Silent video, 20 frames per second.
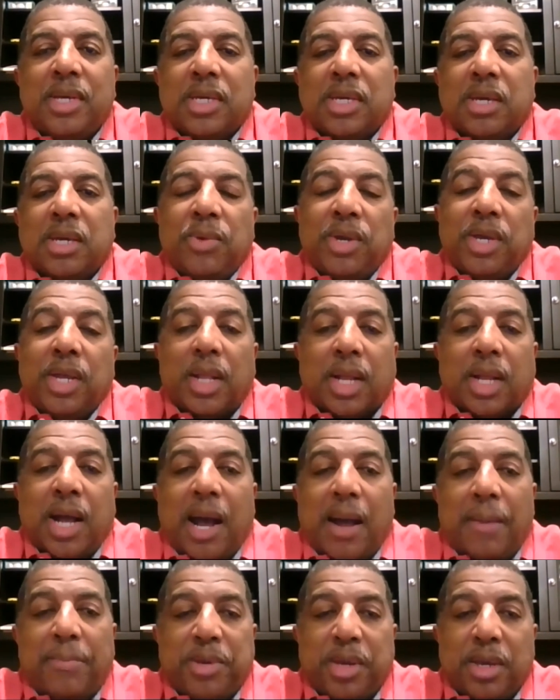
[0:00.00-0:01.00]
can we get a
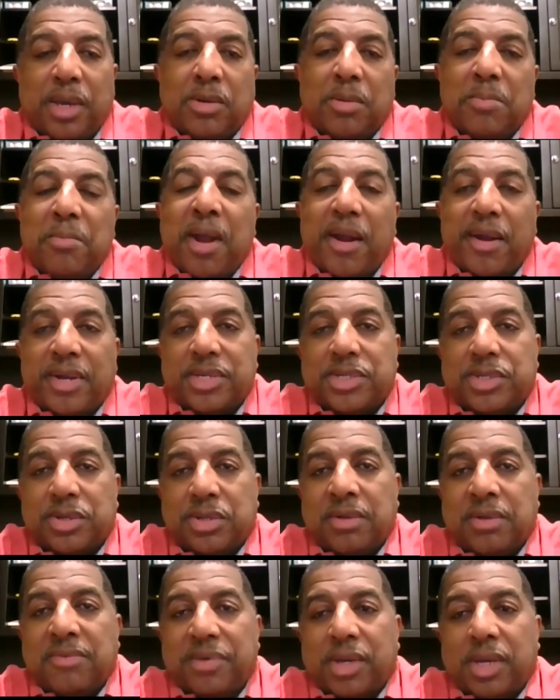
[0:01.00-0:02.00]
copy of your marriage
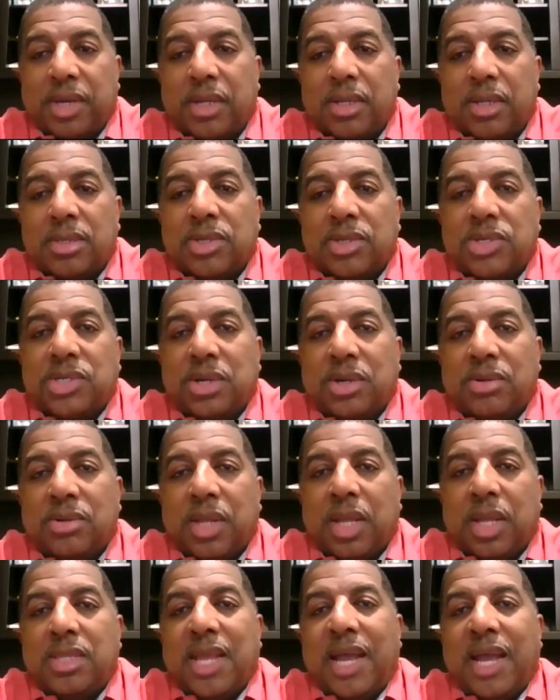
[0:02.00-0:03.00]
certificate to show
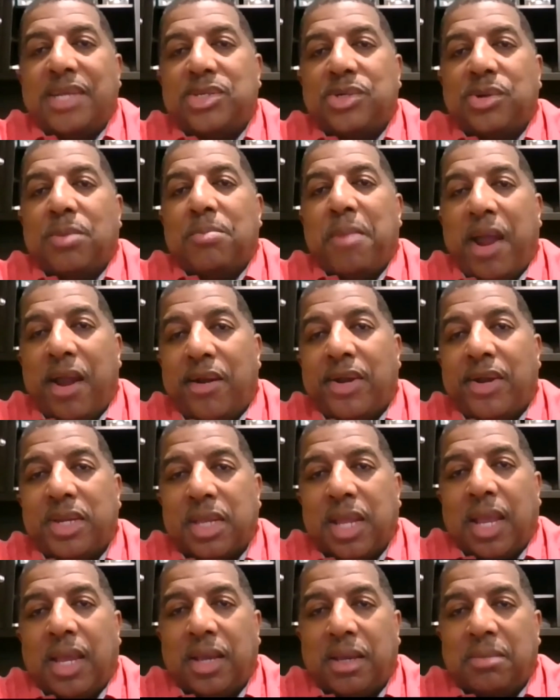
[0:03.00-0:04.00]
that that's your
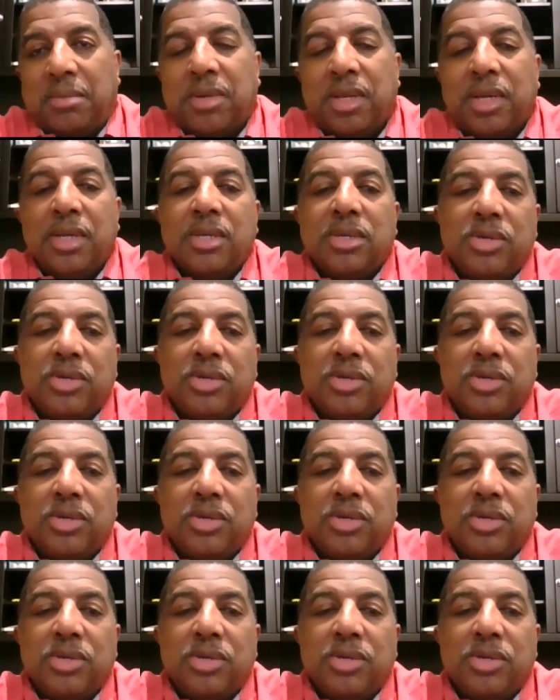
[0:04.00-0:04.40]
married name?